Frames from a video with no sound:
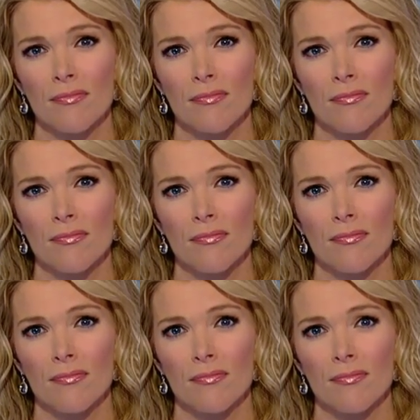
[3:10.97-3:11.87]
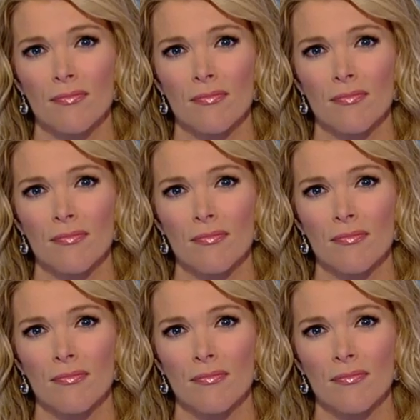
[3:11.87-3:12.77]

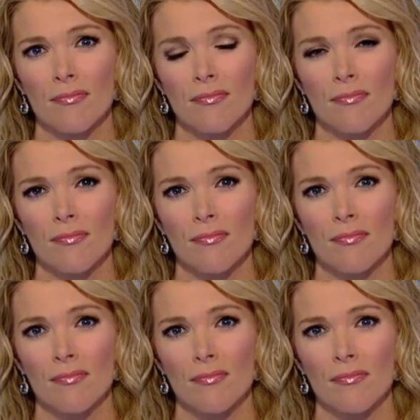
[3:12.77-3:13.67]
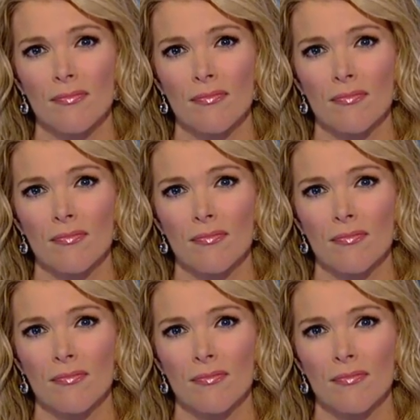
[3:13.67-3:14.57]

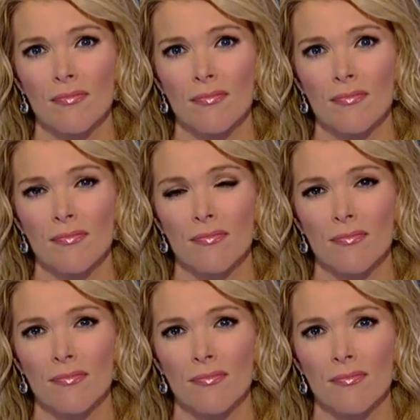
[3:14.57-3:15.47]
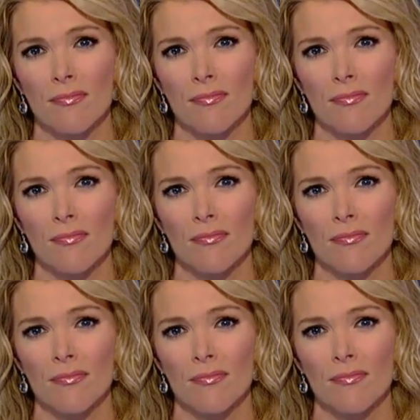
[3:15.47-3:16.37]

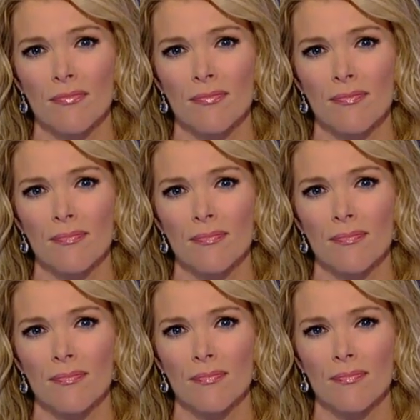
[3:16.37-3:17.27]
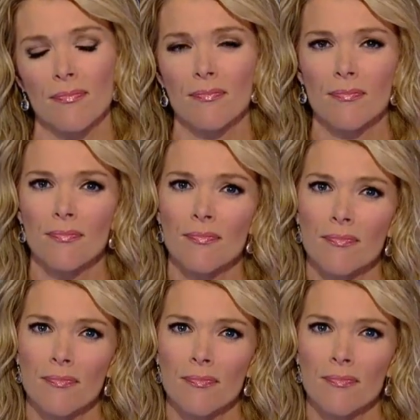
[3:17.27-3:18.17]

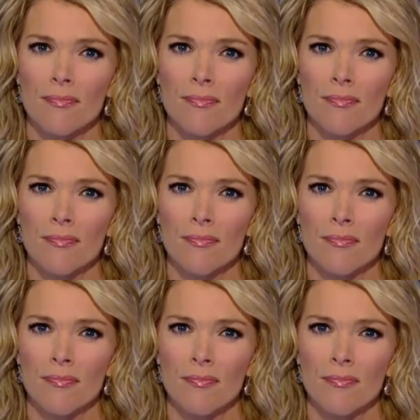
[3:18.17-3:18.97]
No words are spoken by the person on screen.